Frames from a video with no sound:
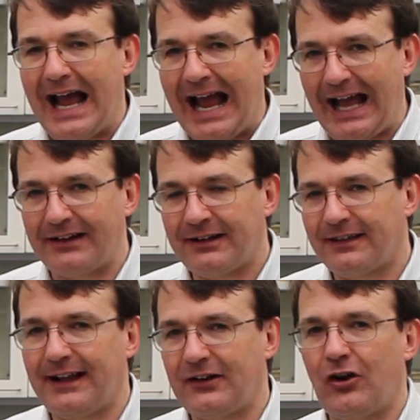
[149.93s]
and
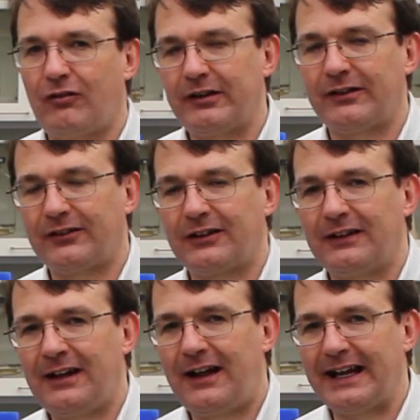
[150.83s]
that
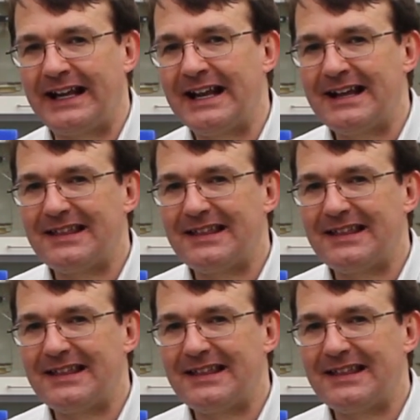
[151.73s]
horizontal line,